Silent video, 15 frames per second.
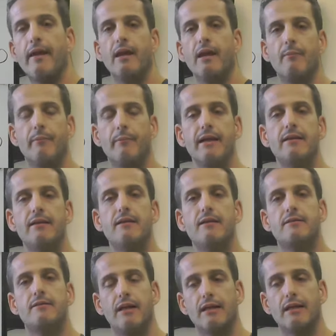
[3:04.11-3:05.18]
It means
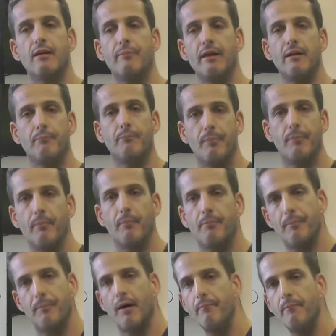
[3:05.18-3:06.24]
it can beat ba-bum,
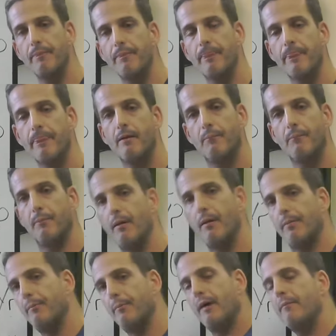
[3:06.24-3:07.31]
ba-bum. Ba-bum,
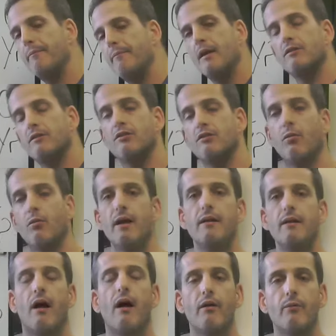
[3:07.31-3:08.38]
ba-bum. So what
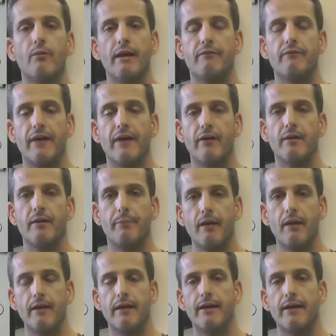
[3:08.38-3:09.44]
heart rate
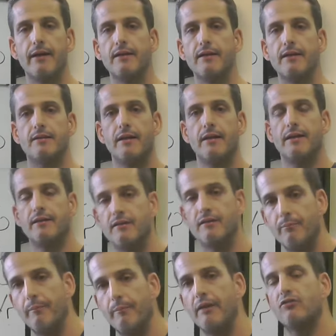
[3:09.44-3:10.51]
variability is
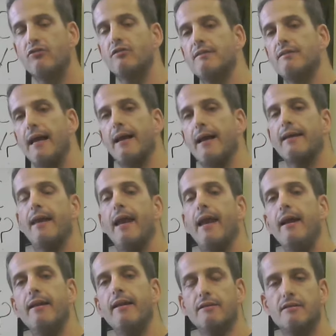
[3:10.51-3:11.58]
it measures that
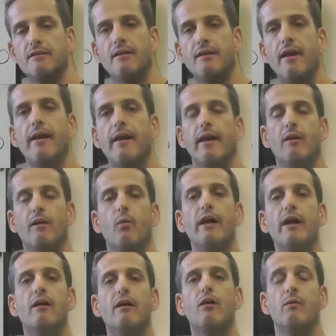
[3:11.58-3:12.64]
cadence. And we
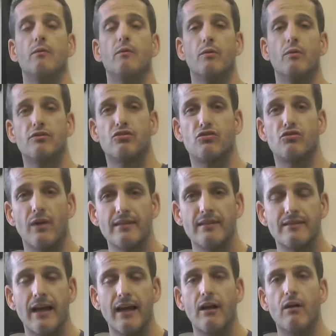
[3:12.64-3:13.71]
know when we're
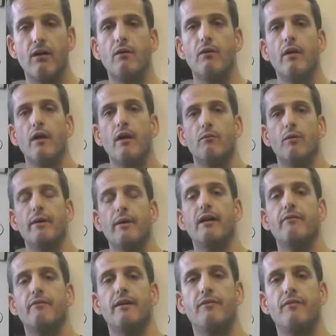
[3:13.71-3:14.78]
stressed out, when we
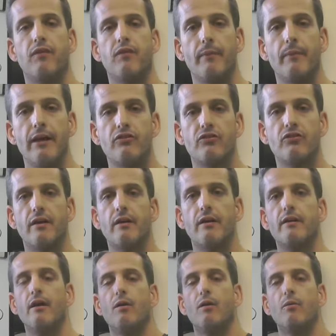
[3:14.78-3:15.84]
have
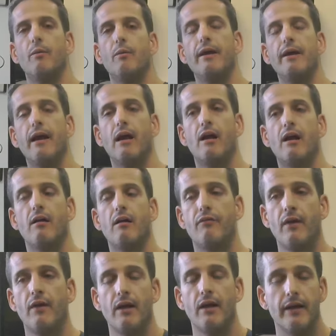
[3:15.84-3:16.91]
inflammation, when we have
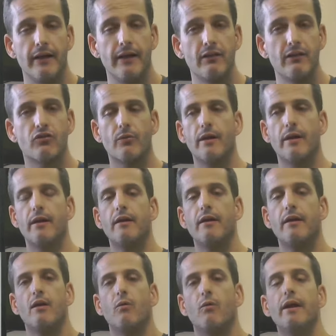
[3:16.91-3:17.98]
an injury,
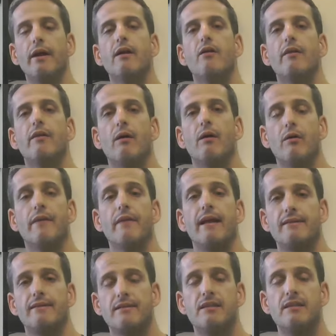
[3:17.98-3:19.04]
we know that we're in that
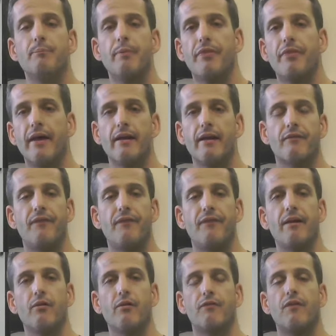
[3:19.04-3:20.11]
sympathetic
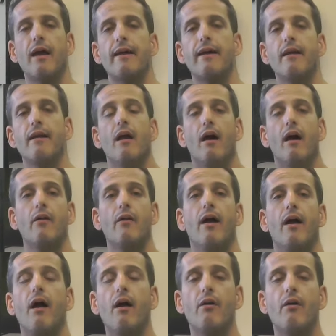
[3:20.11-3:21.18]
fight or flight, our
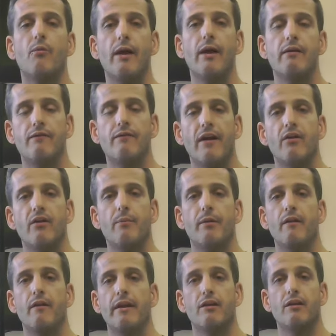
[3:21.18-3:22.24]
heart rate
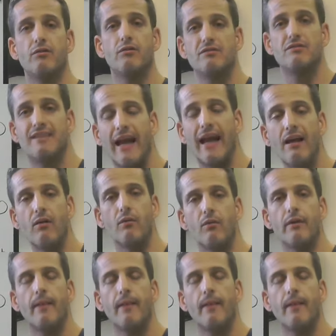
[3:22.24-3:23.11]
variability goes down.